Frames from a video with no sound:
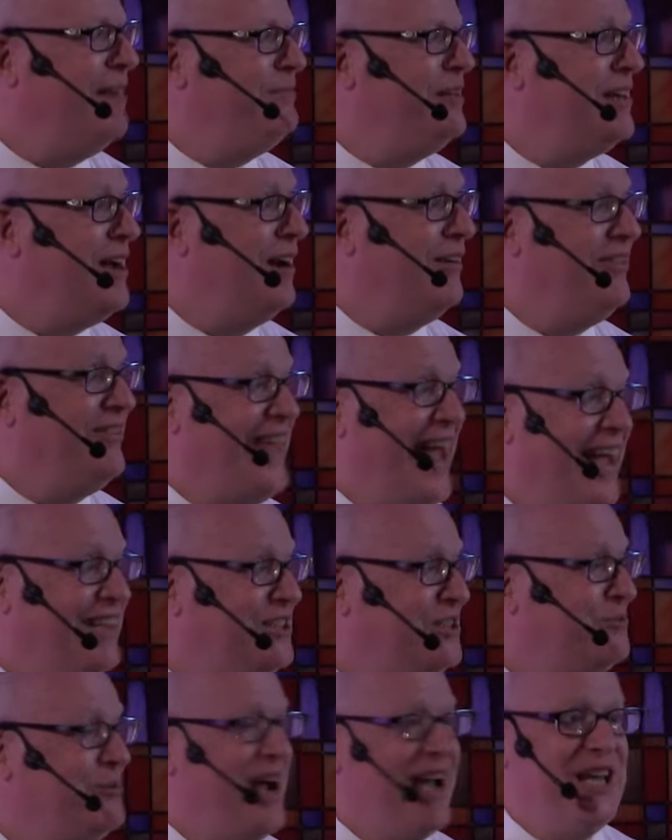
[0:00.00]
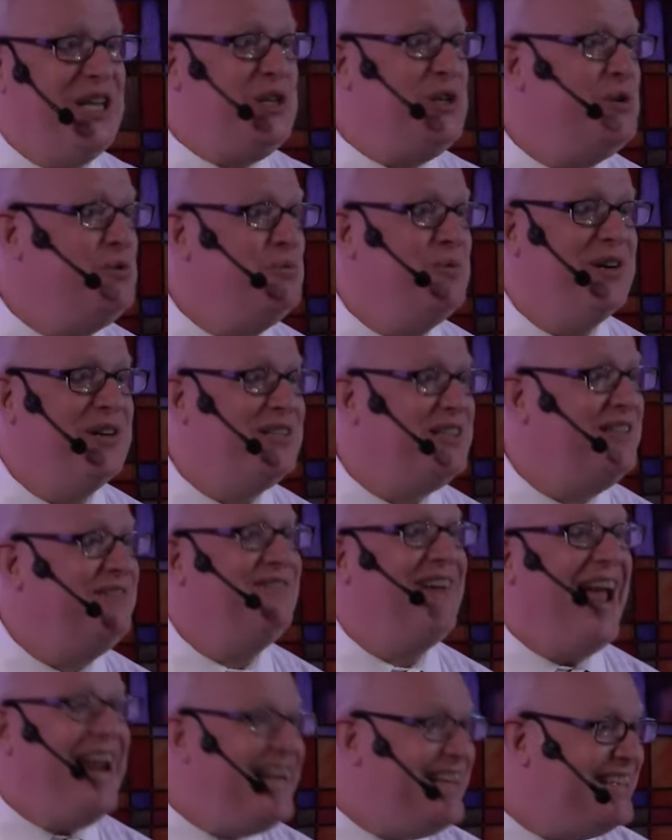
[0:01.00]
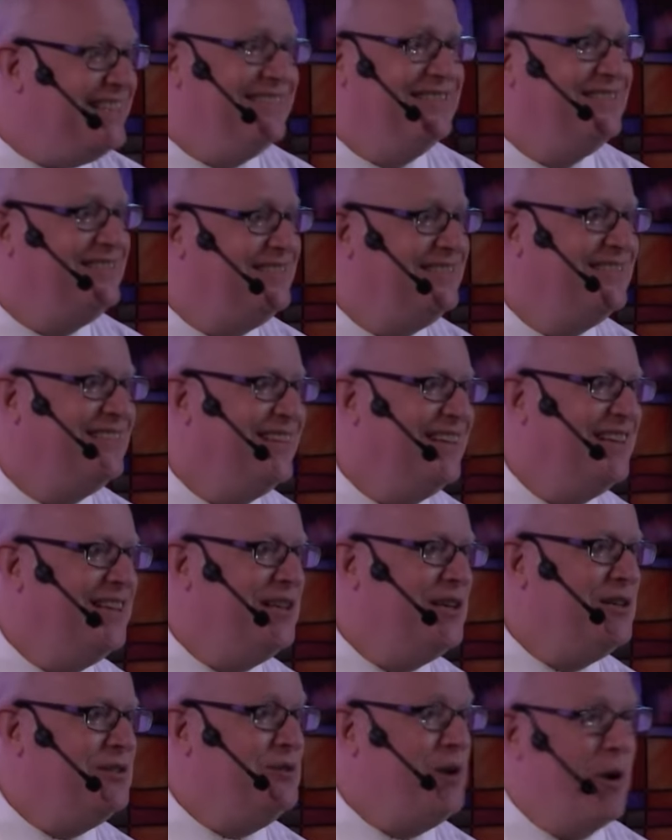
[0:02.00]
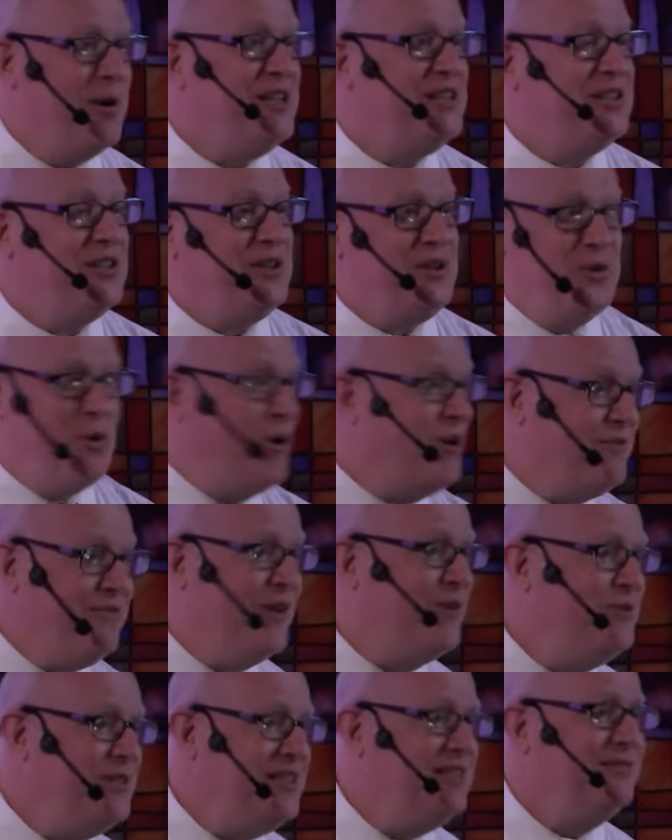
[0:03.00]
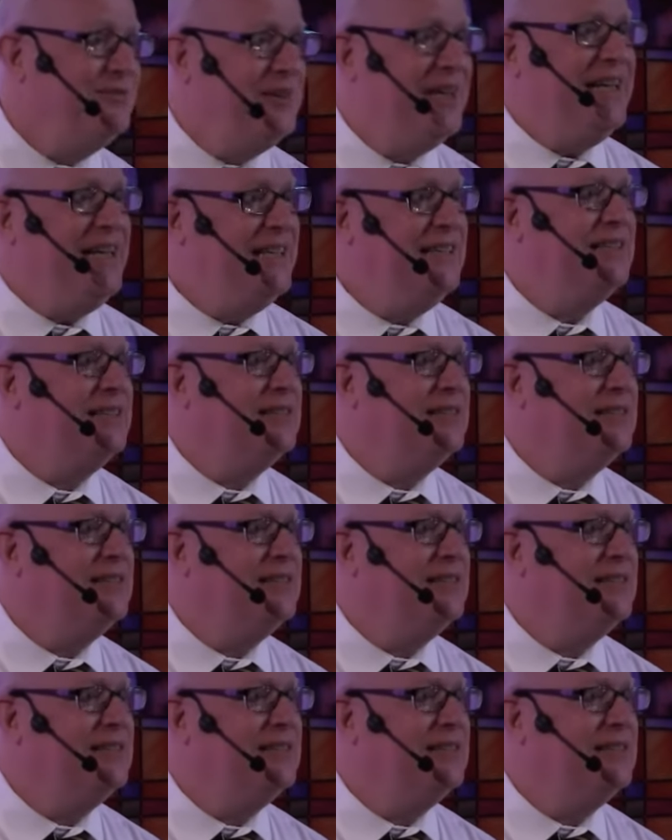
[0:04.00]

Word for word: to go, that's why you weren't invited. Notice your phone didn't ring.